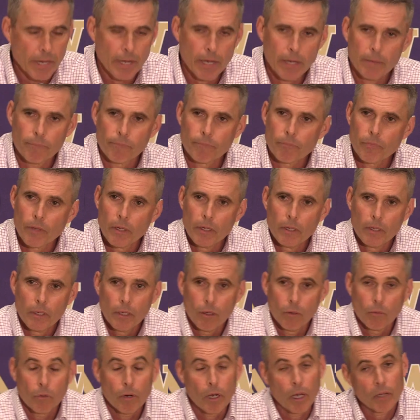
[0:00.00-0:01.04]

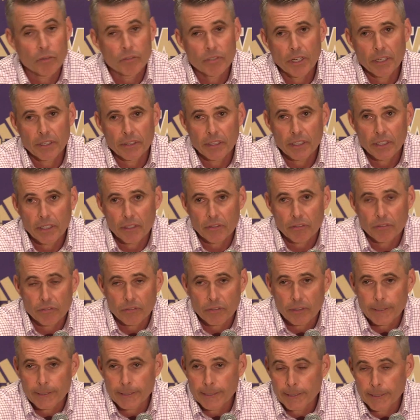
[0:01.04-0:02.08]
Yeah. Well, I'll tell you
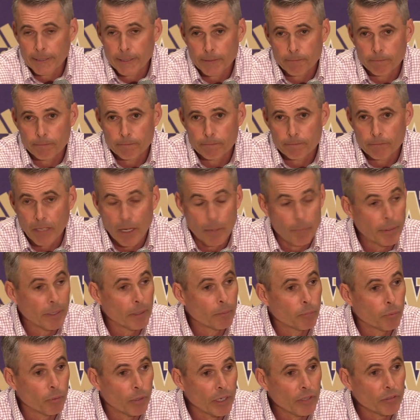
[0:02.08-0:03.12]
this. I've been
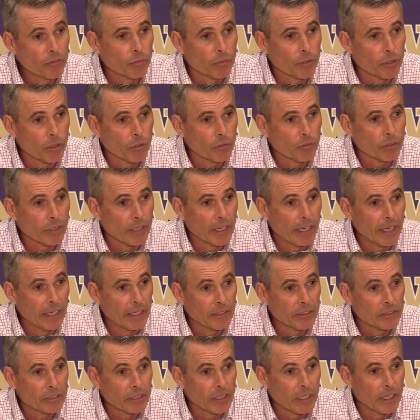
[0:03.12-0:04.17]
impressed with those
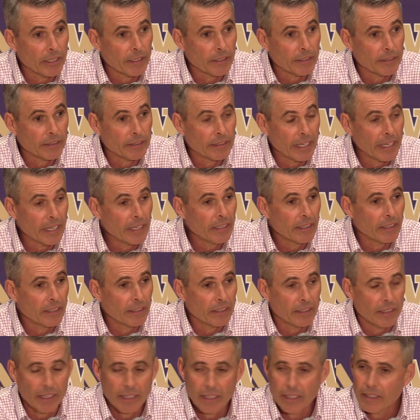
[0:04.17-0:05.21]
guys. Like,
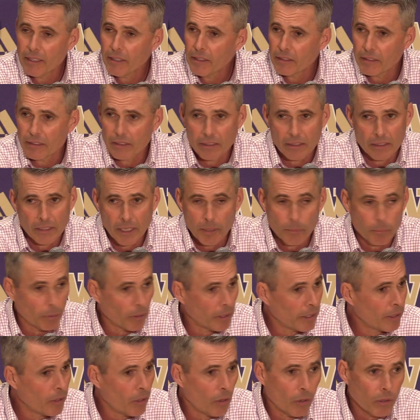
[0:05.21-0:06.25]
they
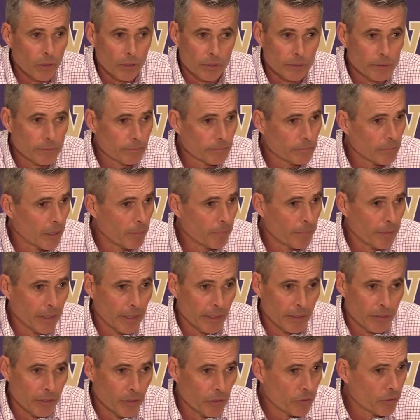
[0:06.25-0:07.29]
play hard. I
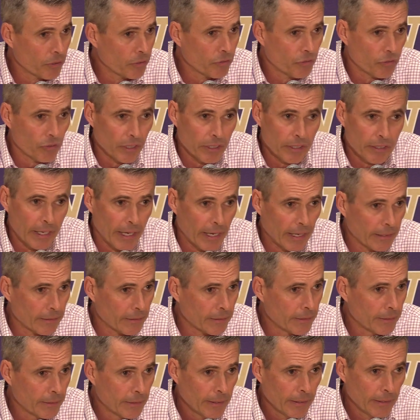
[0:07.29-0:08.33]
mean, you can see
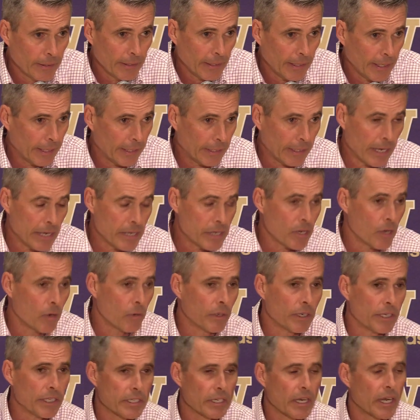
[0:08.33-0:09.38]
that. And I
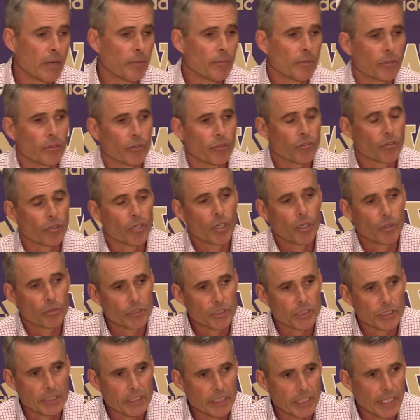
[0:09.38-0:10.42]
know anytime that there's a
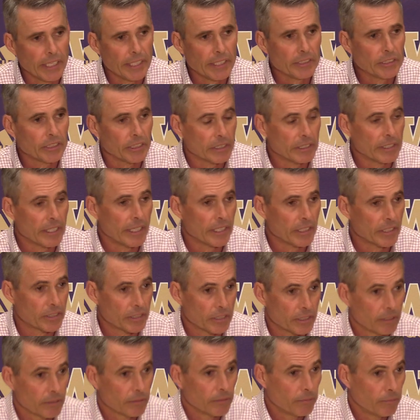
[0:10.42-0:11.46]
coaching change, it
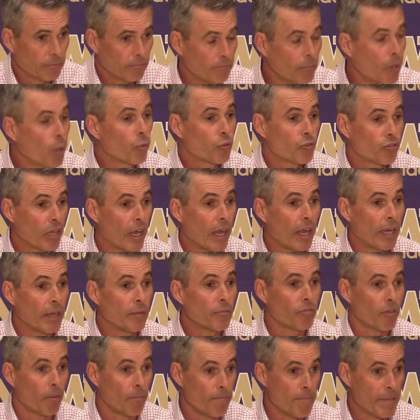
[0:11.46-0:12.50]
takes most
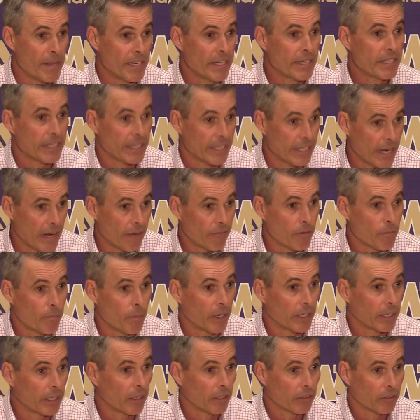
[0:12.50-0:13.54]
times a minute to get
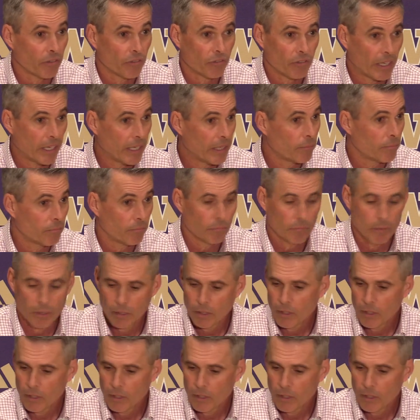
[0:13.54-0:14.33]
everybody on the same